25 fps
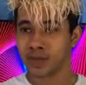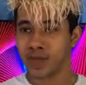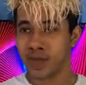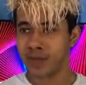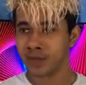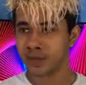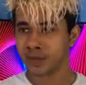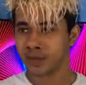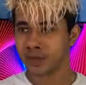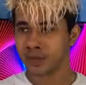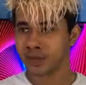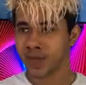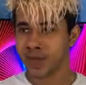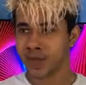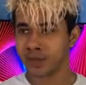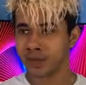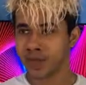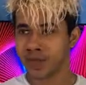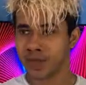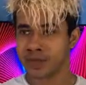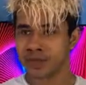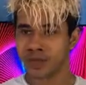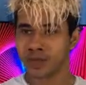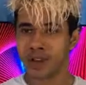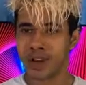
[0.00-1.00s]
I would
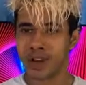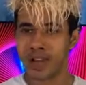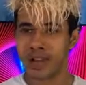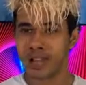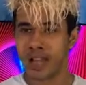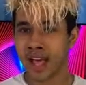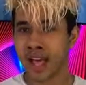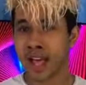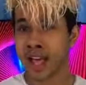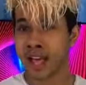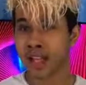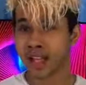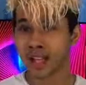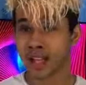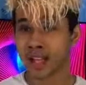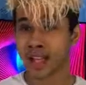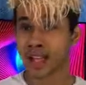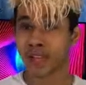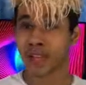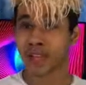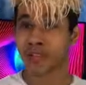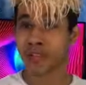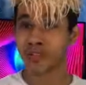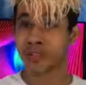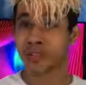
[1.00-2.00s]
recommend trying that
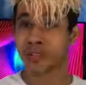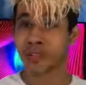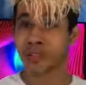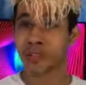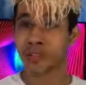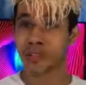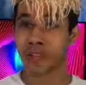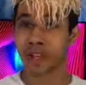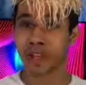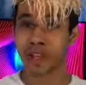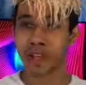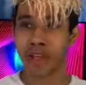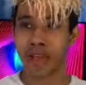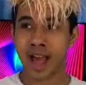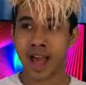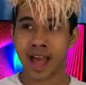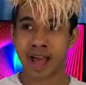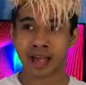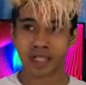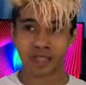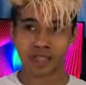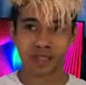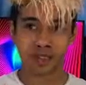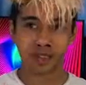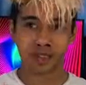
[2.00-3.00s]
if you like
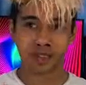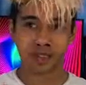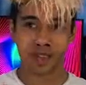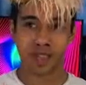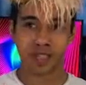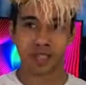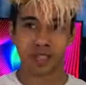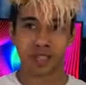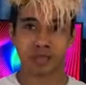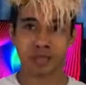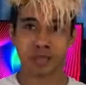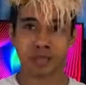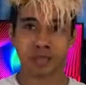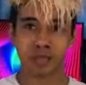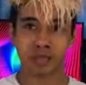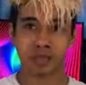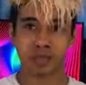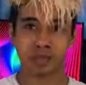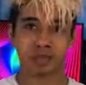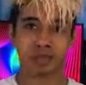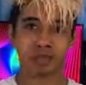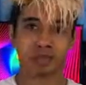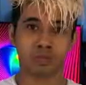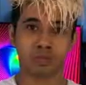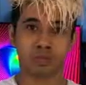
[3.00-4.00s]
had to use Linux, but you
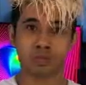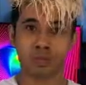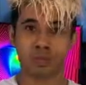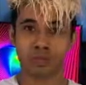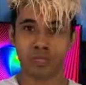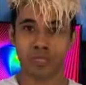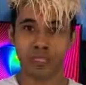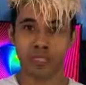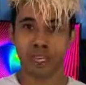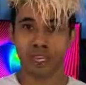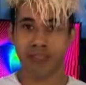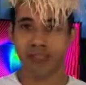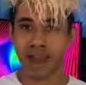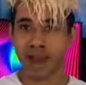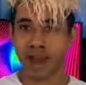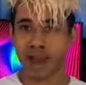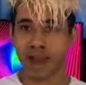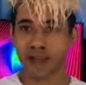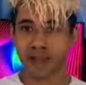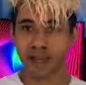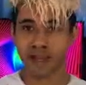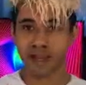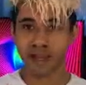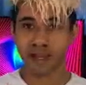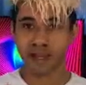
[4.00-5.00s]
didn't
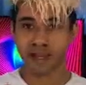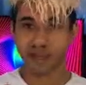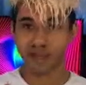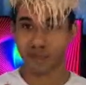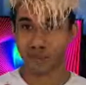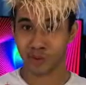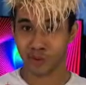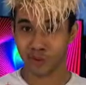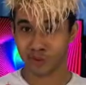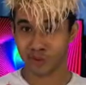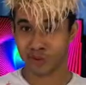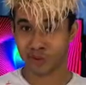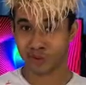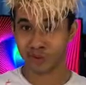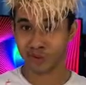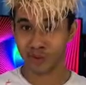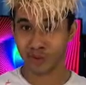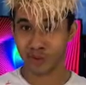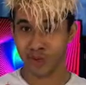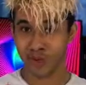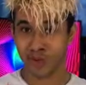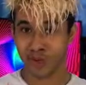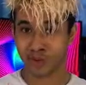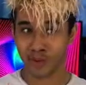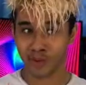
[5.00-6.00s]
have the right supported
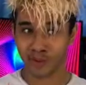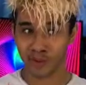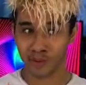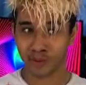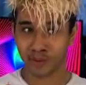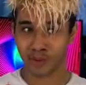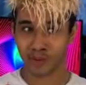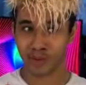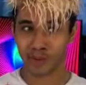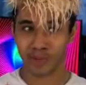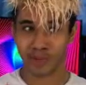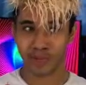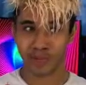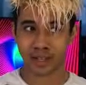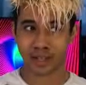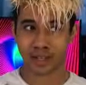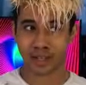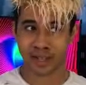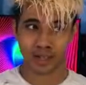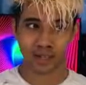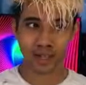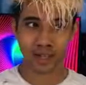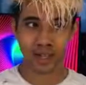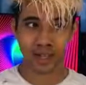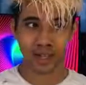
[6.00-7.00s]
like launcher, like
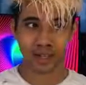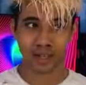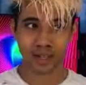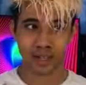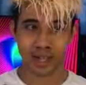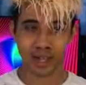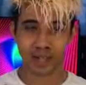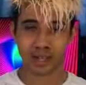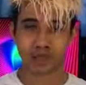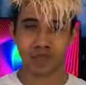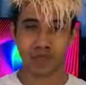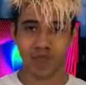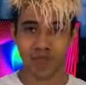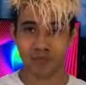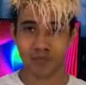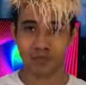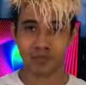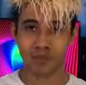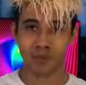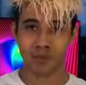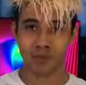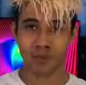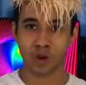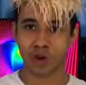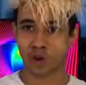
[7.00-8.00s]
let's say you need to play
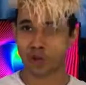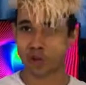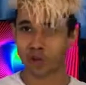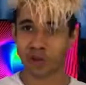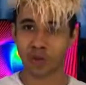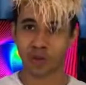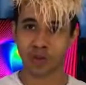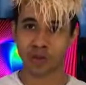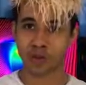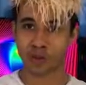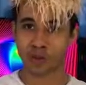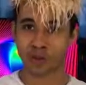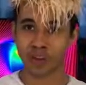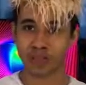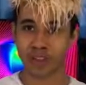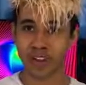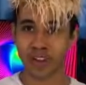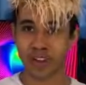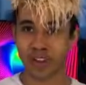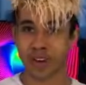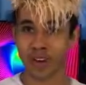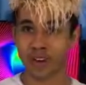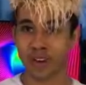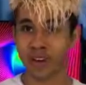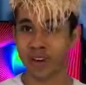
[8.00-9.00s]
Call of Duty
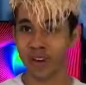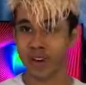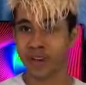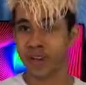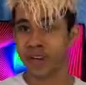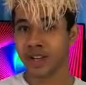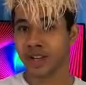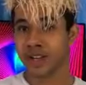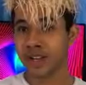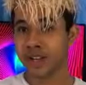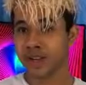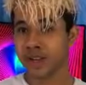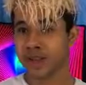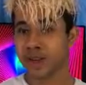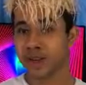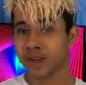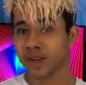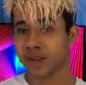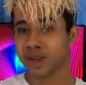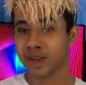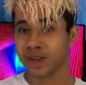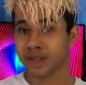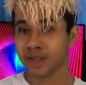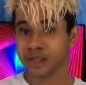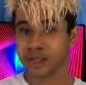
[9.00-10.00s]
Warfare, you know, you
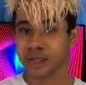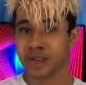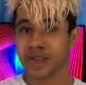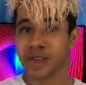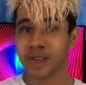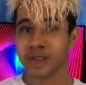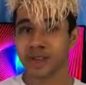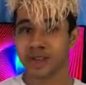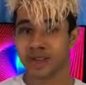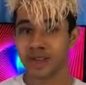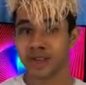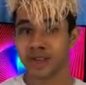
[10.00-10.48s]
could use that.